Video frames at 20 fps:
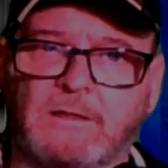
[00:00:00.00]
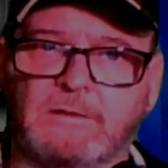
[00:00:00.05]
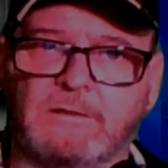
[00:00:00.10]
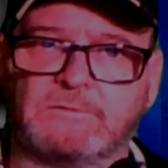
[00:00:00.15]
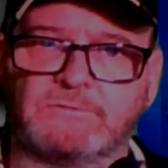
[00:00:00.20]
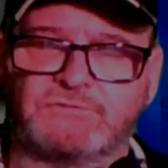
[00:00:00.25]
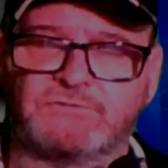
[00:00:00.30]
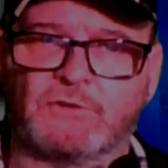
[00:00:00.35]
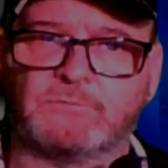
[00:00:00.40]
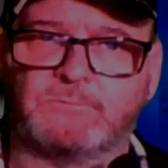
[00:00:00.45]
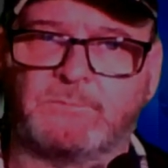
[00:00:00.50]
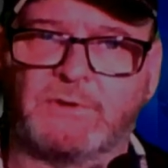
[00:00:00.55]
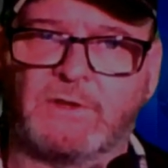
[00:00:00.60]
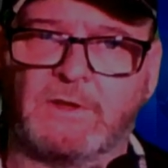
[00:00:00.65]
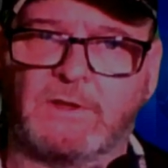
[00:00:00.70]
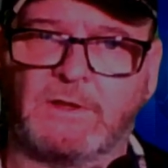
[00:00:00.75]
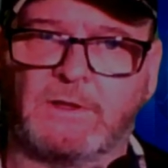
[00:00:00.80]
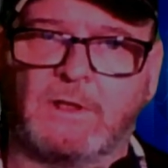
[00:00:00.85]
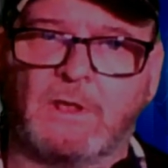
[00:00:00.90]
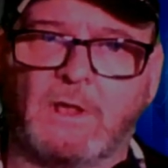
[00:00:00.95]
should
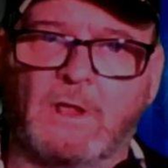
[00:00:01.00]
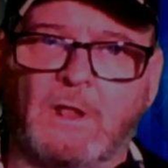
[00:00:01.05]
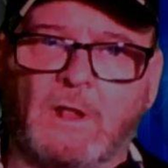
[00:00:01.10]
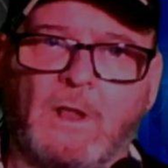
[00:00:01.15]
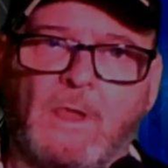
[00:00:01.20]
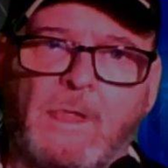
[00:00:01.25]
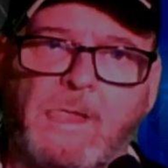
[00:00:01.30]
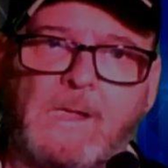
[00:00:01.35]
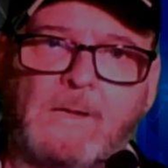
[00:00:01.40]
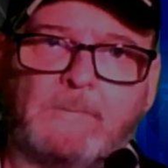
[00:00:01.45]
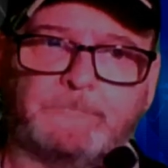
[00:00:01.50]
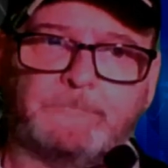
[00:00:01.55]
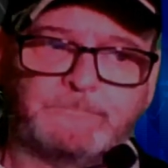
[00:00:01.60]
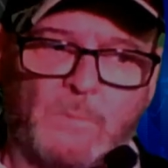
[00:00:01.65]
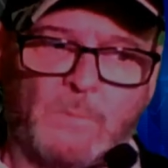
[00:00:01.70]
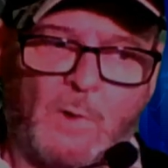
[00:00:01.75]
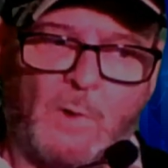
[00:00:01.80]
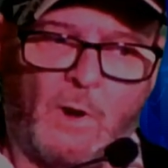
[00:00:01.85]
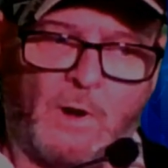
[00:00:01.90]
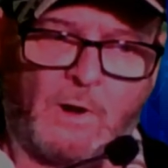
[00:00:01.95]
be
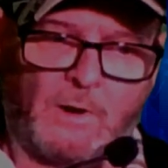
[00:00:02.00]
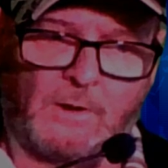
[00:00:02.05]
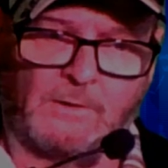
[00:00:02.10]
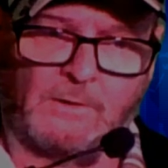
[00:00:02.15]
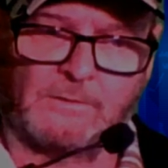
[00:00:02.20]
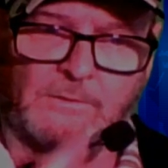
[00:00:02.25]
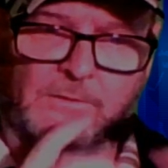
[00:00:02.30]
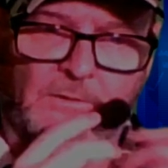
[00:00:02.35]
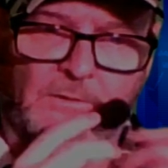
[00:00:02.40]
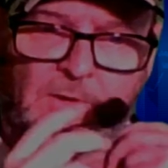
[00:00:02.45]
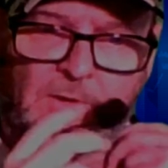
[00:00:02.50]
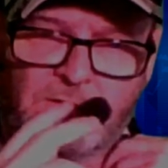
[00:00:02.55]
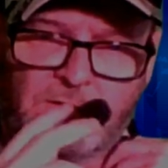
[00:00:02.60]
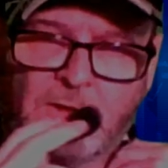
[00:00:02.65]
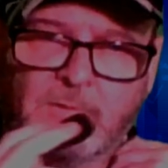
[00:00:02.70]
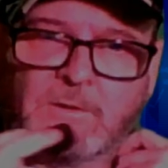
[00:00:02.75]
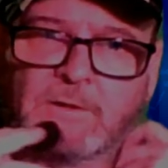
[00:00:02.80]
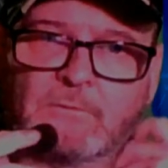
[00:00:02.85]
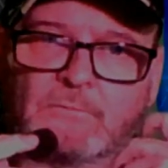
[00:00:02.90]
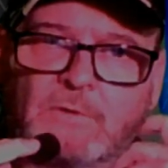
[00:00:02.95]
our
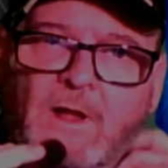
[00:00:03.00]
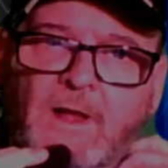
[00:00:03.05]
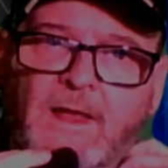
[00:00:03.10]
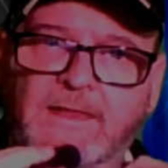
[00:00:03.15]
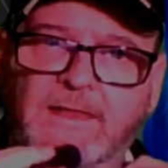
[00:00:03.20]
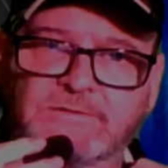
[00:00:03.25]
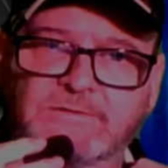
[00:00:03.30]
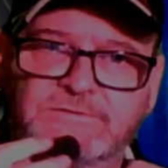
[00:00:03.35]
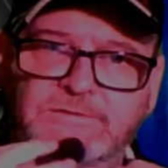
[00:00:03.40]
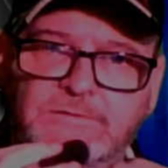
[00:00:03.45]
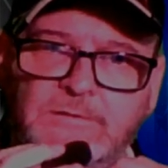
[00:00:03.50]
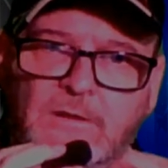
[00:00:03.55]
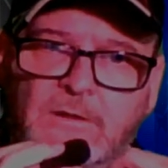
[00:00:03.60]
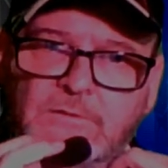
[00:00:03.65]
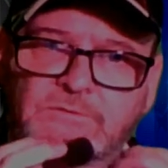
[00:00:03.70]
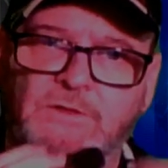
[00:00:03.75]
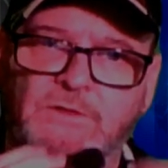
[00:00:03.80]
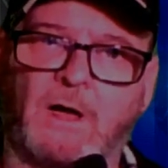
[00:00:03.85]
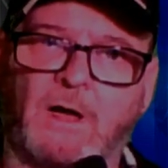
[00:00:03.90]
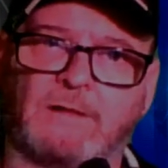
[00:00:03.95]
human rights,
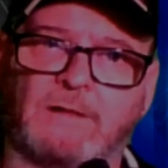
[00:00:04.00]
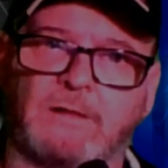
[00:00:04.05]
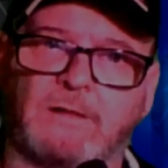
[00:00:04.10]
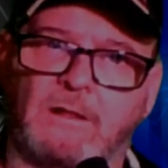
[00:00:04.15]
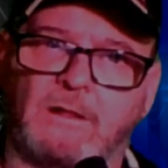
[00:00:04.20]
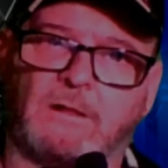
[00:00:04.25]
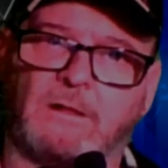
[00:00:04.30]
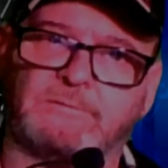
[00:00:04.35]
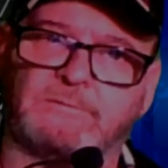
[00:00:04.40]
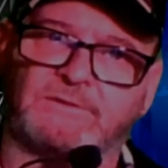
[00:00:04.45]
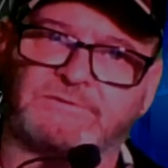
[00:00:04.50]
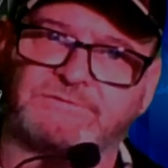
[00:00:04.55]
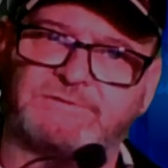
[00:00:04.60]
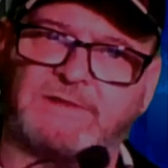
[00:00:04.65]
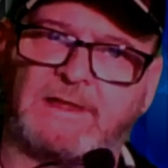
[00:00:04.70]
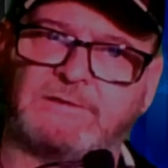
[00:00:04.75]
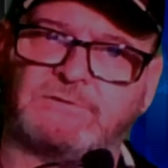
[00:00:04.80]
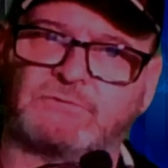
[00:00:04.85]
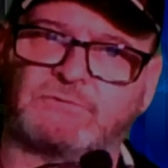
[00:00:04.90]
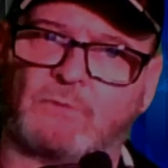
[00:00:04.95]
not the
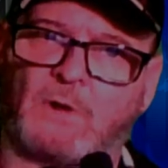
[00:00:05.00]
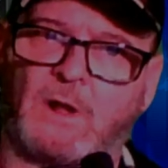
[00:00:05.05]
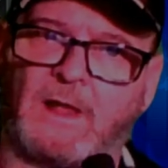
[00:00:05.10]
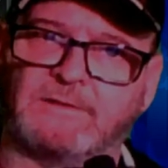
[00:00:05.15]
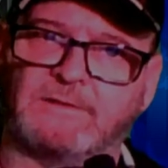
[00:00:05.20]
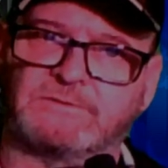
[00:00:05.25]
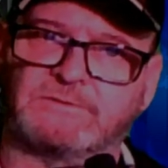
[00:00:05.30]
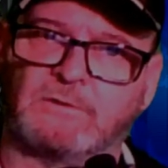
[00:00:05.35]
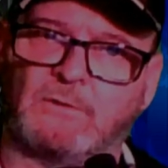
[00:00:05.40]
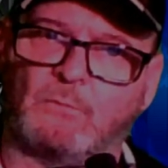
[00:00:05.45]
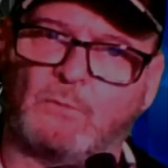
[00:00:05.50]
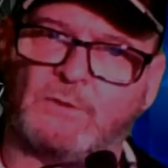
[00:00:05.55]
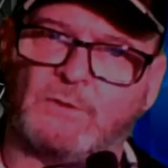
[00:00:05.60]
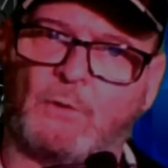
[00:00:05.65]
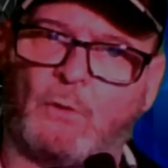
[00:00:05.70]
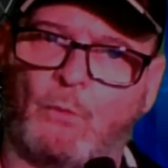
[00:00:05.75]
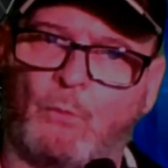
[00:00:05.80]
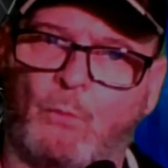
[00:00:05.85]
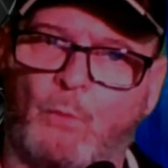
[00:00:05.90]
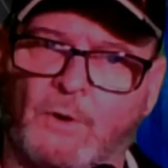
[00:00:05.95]
states' rights with
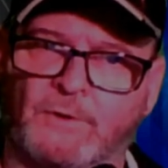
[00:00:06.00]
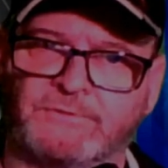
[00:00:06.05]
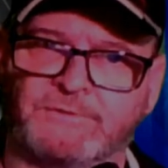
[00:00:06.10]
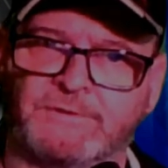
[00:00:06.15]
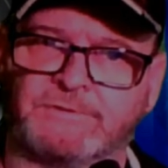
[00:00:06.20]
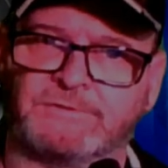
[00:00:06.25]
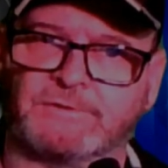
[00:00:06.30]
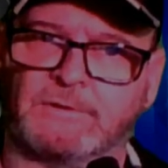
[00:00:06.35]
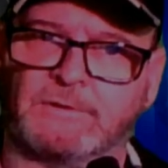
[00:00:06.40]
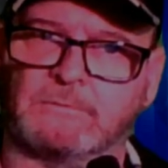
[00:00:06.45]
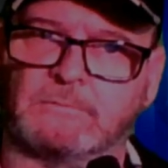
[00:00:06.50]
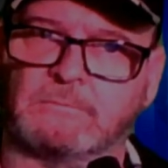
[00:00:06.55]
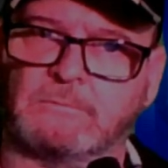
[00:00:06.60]
whole Washington.